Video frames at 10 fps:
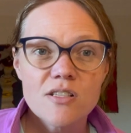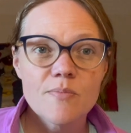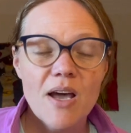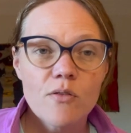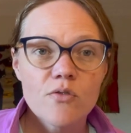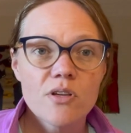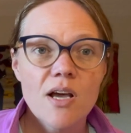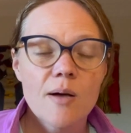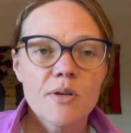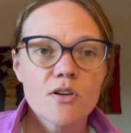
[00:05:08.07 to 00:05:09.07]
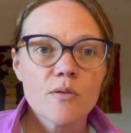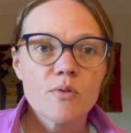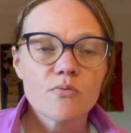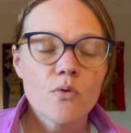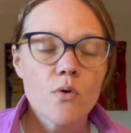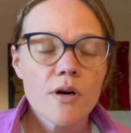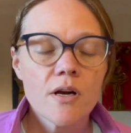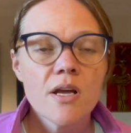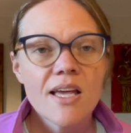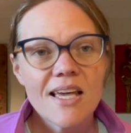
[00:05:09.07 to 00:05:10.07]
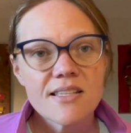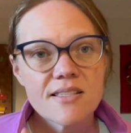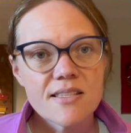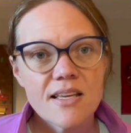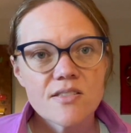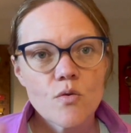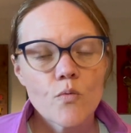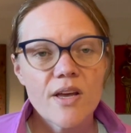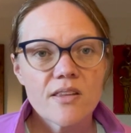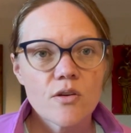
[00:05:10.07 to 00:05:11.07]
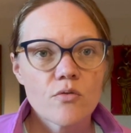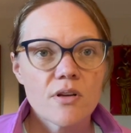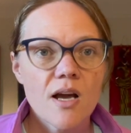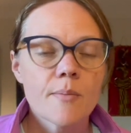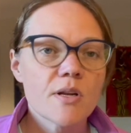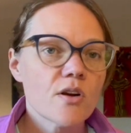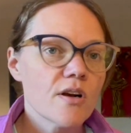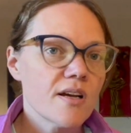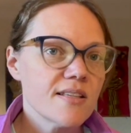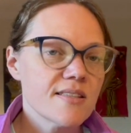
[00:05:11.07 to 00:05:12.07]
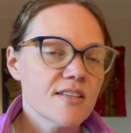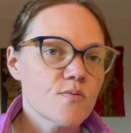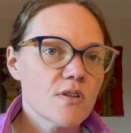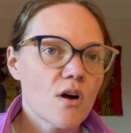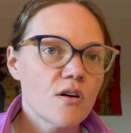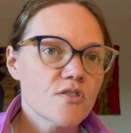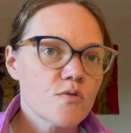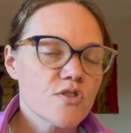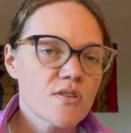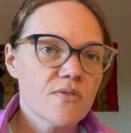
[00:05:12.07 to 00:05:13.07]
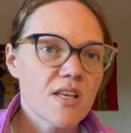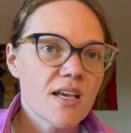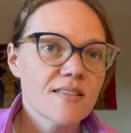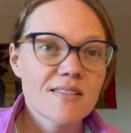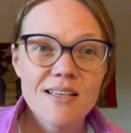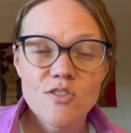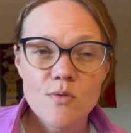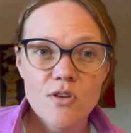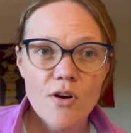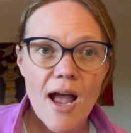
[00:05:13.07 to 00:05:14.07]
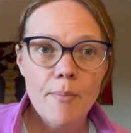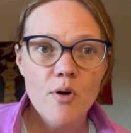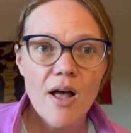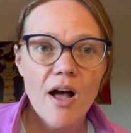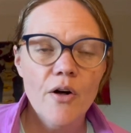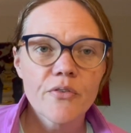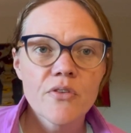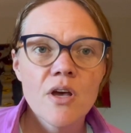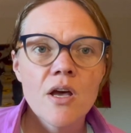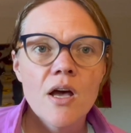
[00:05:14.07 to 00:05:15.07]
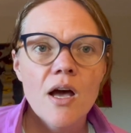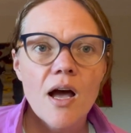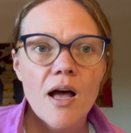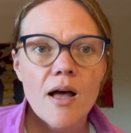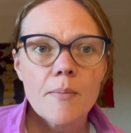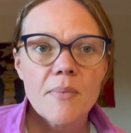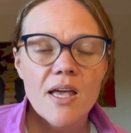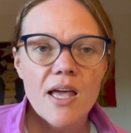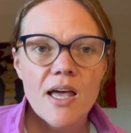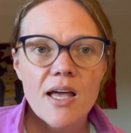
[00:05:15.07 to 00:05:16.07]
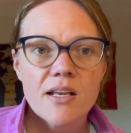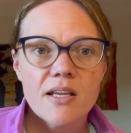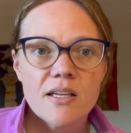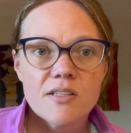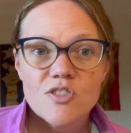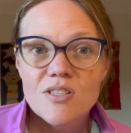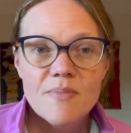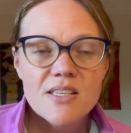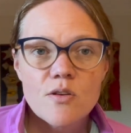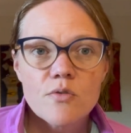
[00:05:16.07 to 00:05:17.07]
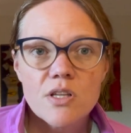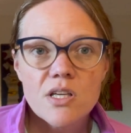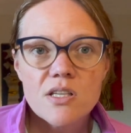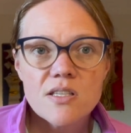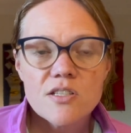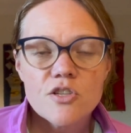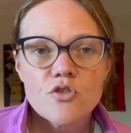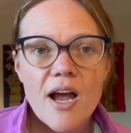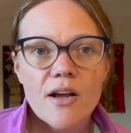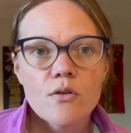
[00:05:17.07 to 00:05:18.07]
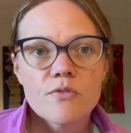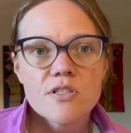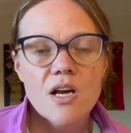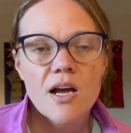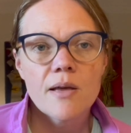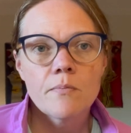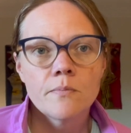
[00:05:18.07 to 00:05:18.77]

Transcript: about Chronometer before, it syncs with Chronometer, it syncs with all sorts of things, syncs with your Apple Health, and just makes it really easy to track over time.